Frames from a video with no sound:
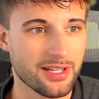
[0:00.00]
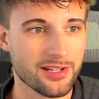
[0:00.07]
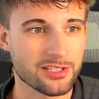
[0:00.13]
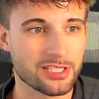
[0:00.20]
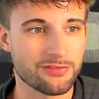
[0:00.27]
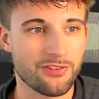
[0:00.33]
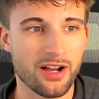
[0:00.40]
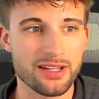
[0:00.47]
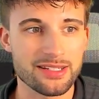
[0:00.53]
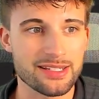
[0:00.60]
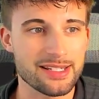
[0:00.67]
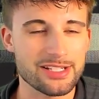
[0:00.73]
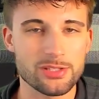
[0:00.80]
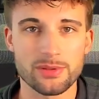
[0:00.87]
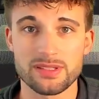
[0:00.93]
Stefon
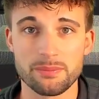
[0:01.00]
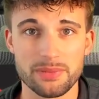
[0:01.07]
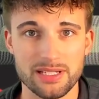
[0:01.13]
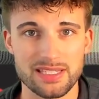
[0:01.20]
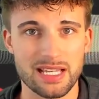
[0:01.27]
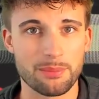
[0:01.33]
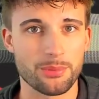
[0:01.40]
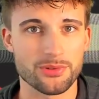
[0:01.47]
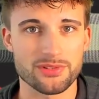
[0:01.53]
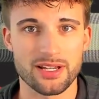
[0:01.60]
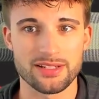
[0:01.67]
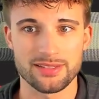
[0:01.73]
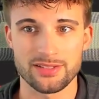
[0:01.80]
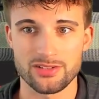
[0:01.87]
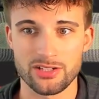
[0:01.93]
Diggs, who has a big sample
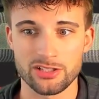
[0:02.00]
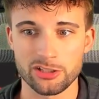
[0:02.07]
size this year,